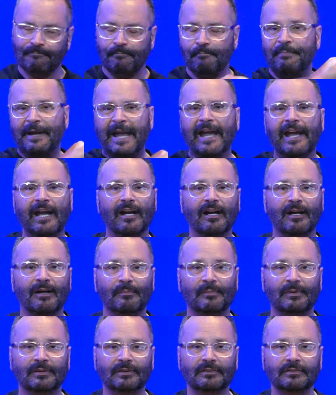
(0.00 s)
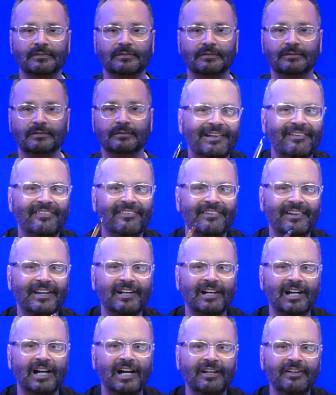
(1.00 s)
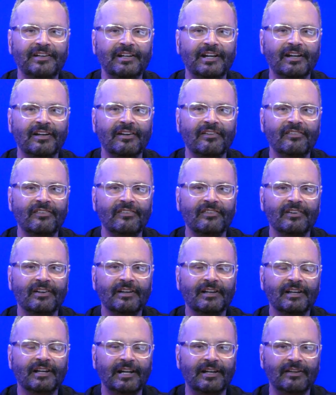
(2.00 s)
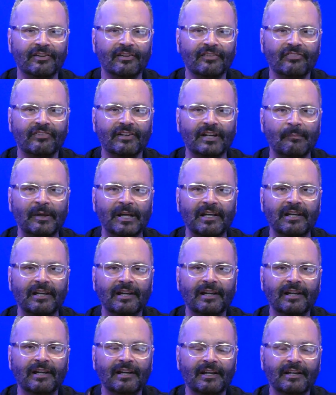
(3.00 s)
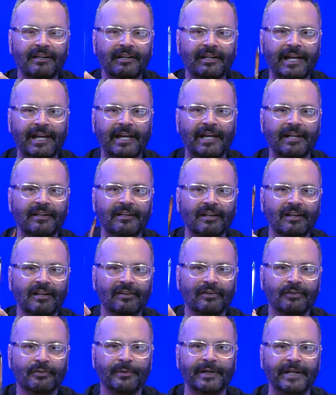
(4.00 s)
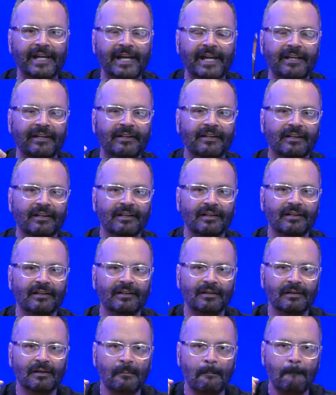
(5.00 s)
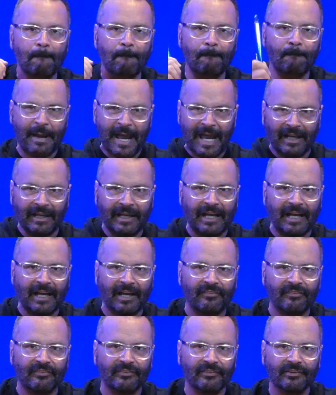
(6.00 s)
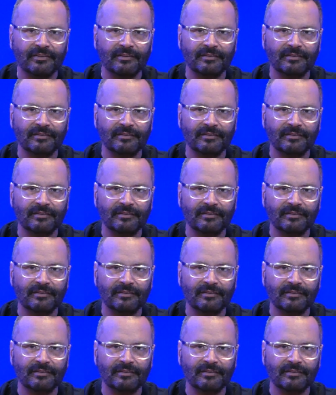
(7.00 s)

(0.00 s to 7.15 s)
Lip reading: Bam! He said onions in your stomach can create bad gas.